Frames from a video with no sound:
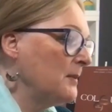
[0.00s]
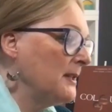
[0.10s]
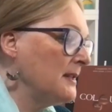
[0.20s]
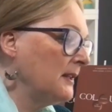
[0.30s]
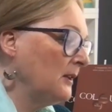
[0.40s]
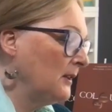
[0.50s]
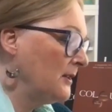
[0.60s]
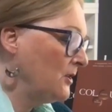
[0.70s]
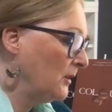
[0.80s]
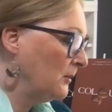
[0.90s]
Me and
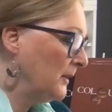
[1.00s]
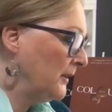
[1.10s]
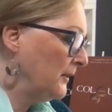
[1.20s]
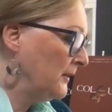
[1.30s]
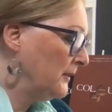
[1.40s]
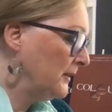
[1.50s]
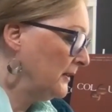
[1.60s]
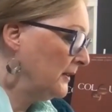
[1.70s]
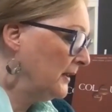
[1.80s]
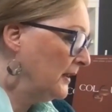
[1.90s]
technology on my own.
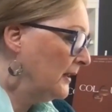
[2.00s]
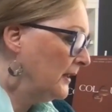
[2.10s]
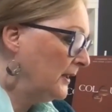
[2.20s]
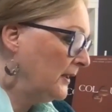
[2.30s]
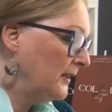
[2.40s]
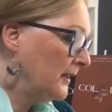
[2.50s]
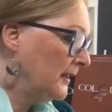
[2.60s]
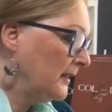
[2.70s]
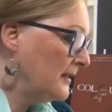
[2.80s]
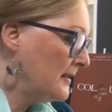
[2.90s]
You know
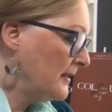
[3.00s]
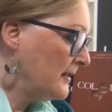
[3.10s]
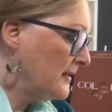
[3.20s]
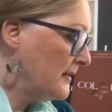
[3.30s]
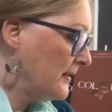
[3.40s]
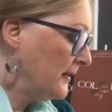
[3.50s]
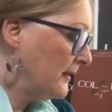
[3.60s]
how this is.